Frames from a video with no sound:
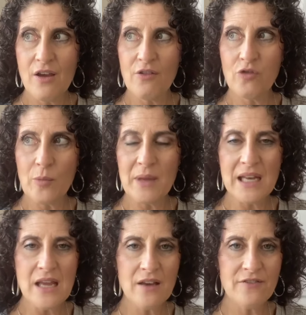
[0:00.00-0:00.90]
for
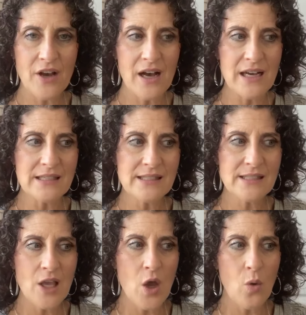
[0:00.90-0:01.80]
many of us,
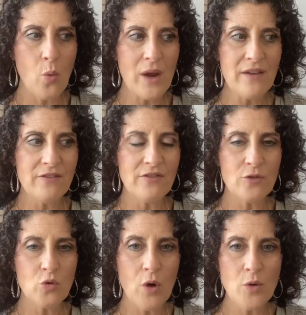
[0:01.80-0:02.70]
we've
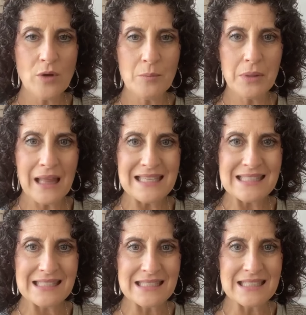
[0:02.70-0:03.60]
grown
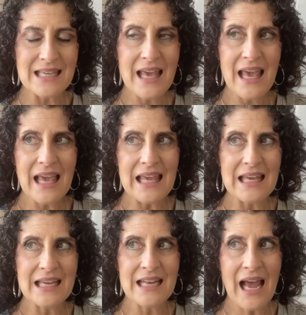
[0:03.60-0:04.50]
complacent
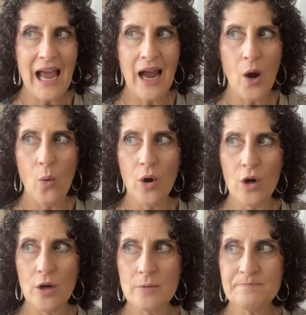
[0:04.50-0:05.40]
in
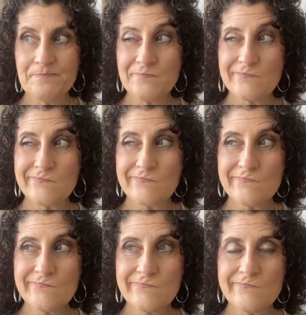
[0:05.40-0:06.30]
our
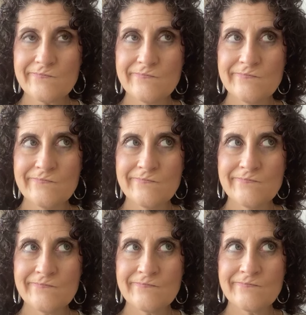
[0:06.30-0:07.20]

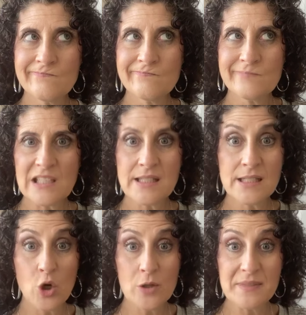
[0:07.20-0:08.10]
mm,
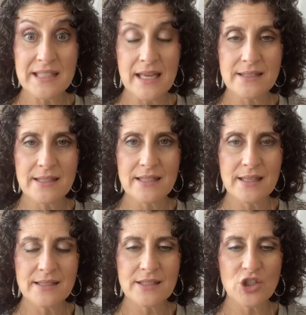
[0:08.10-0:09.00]
circumstances
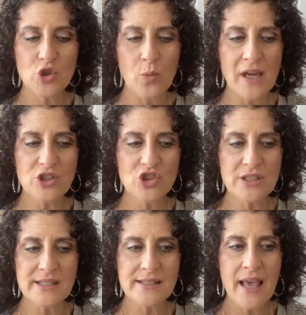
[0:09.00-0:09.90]
and
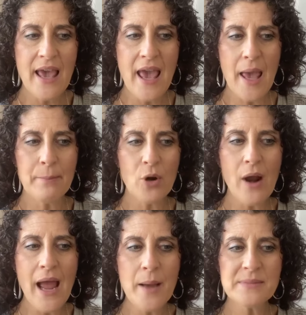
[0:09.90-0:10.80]
situations, and
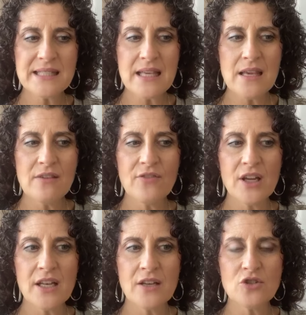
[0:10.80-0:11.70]
perhaps
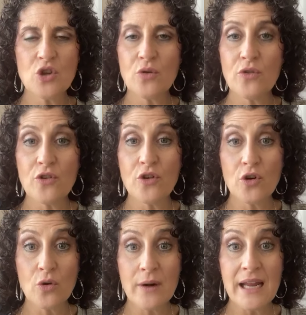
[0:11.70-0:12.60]
even to the
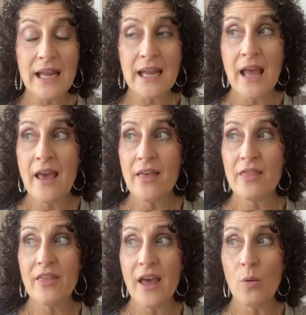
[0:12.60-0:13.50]
degree
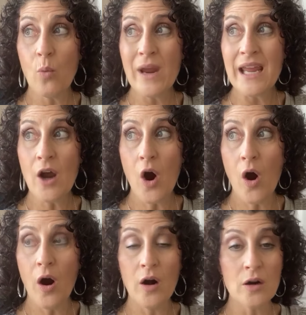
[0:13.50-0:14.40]
that we
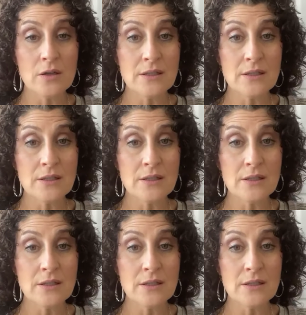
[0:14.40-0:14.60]
are